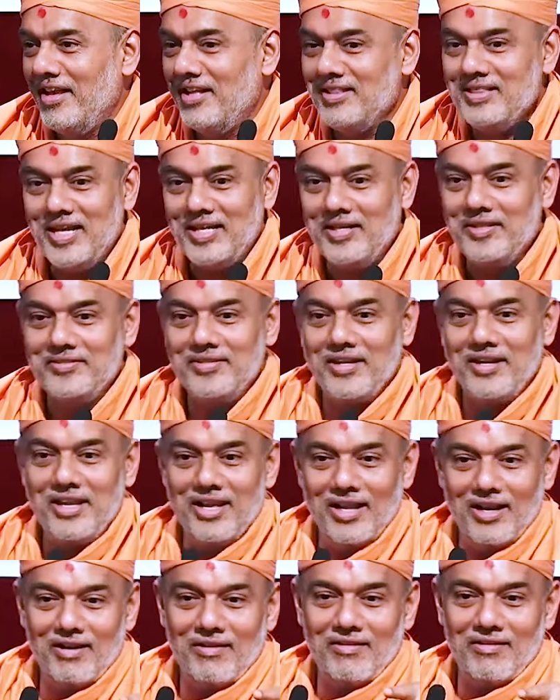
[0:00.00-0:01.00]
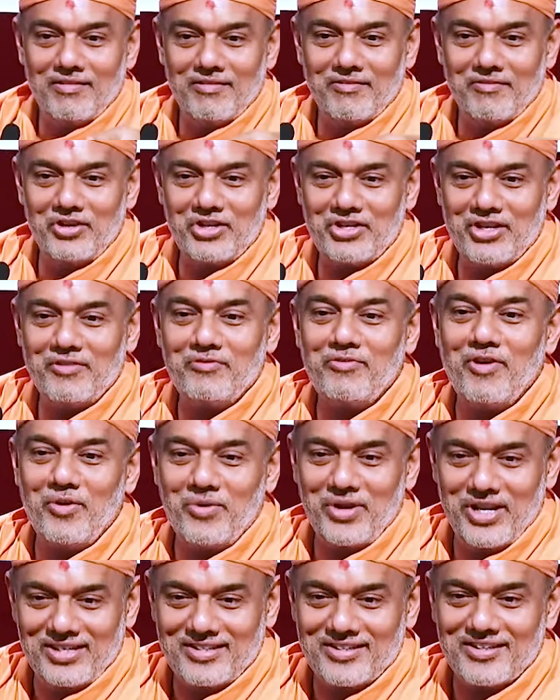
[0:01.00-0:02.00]
And that is the real vision
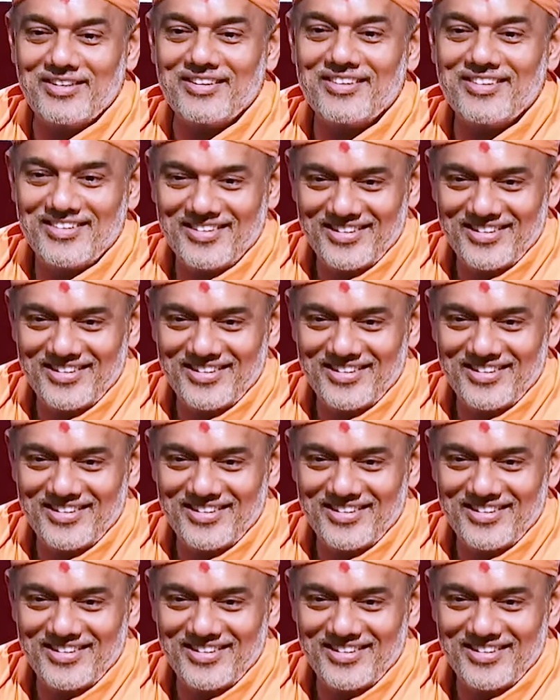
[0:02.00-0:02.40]
foundation.